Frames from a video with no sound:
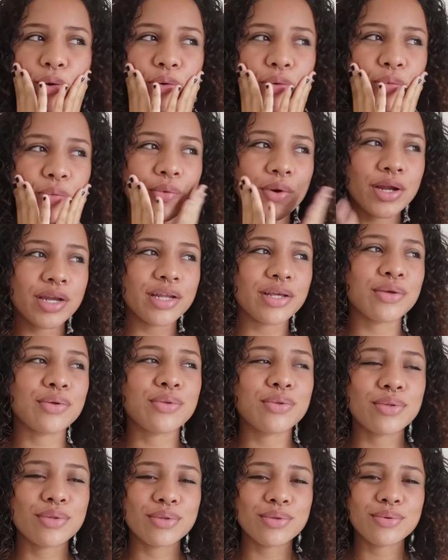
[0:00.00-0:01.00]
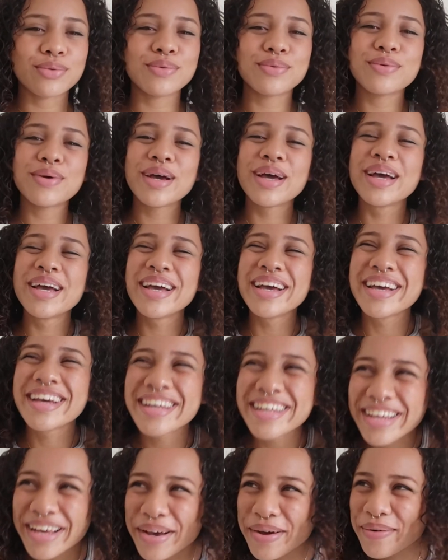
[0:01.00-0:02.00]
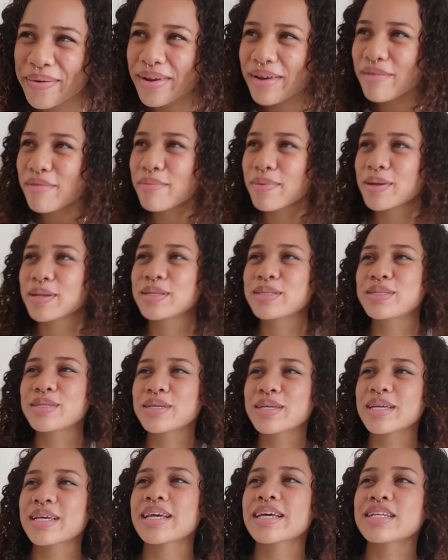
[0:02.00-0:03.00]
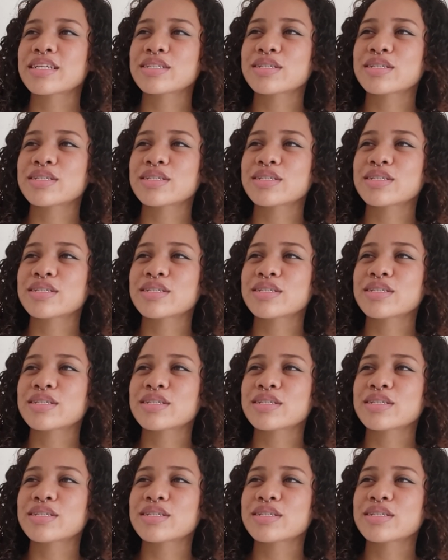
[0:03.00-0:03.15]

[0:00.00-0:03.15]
what do you do when everybody's looking at